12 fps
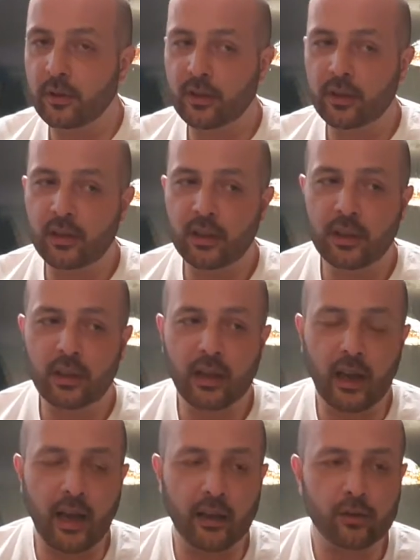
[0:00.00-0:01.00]
The
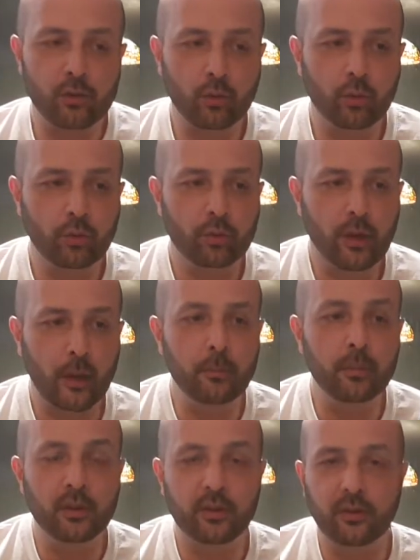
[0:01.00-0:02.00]
actual
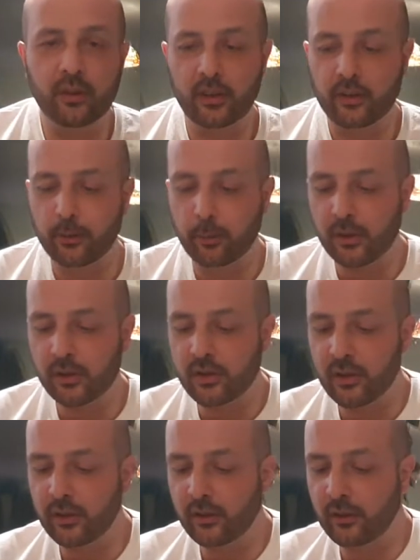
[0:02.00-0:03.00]
numbers for this
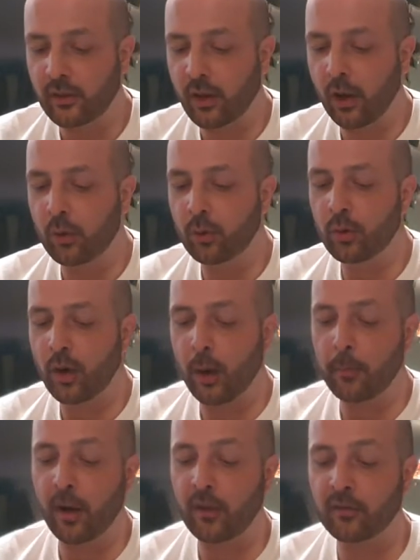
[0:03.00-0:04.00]
species go
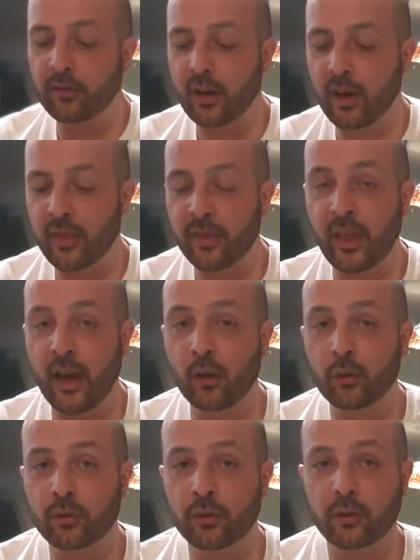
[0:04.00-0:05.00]
above
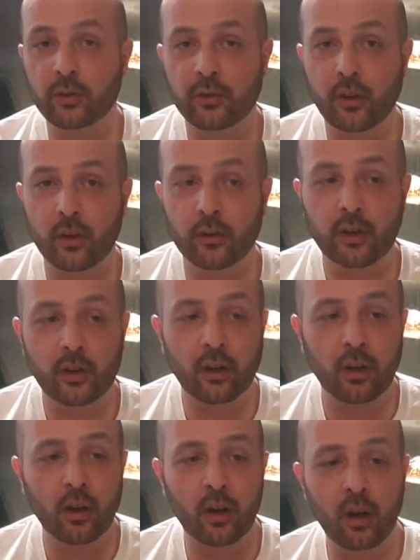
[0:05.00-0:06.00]
1,000, so there
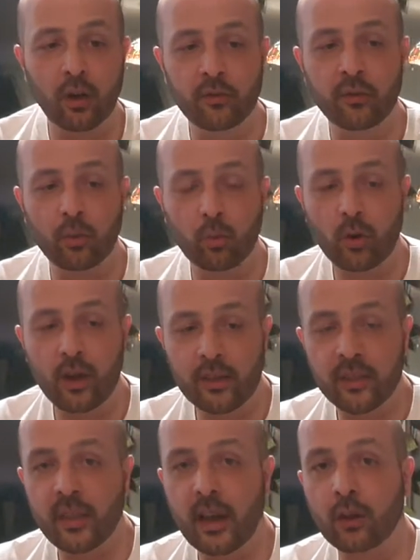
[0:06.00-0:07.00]
are over
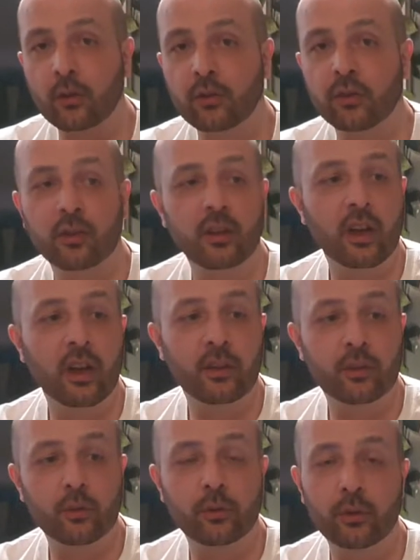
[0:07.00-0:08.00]
1,000
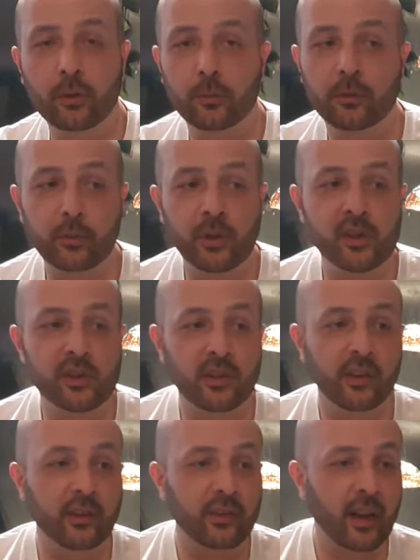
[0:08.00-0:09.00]
Anthurium
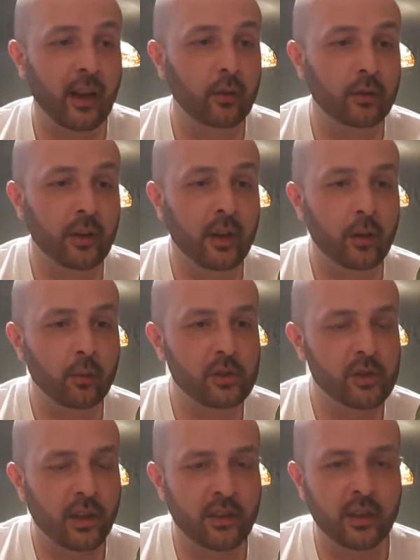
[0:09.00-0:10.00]
species out there,
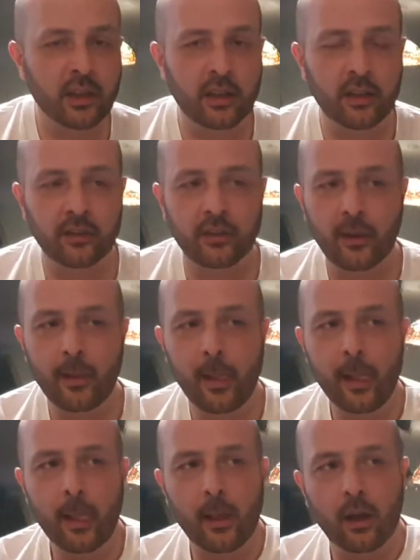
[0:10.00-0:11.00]
which I think is
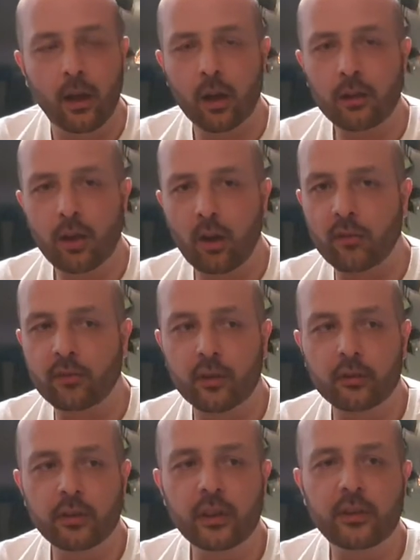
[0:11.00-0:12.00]
a lot of the
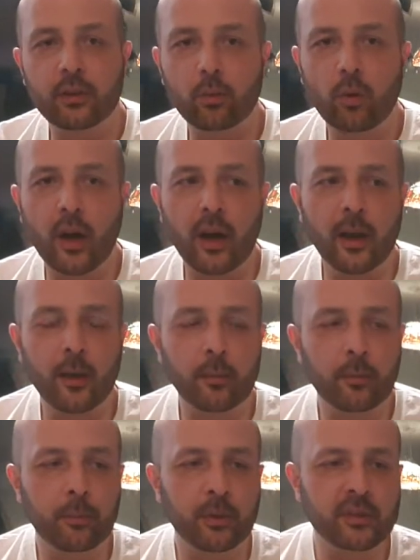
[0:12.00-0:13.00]
reason why,
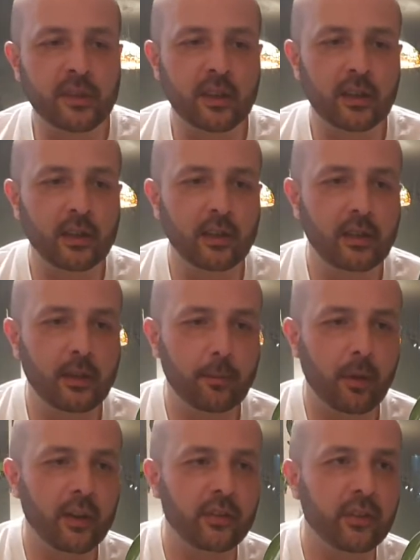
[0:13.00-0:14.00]
particularly
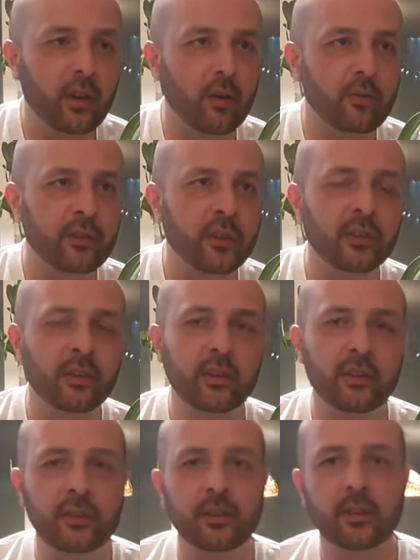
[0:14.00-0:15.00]
myself, this
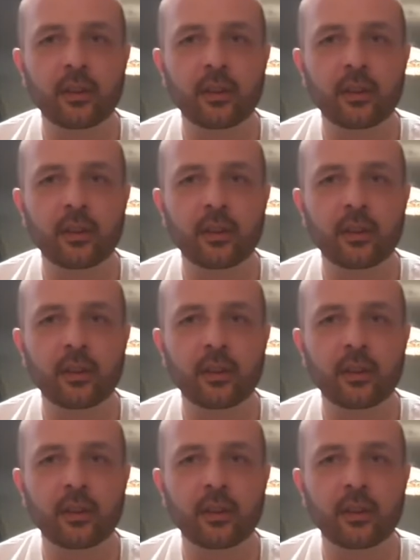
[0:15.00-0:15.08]
is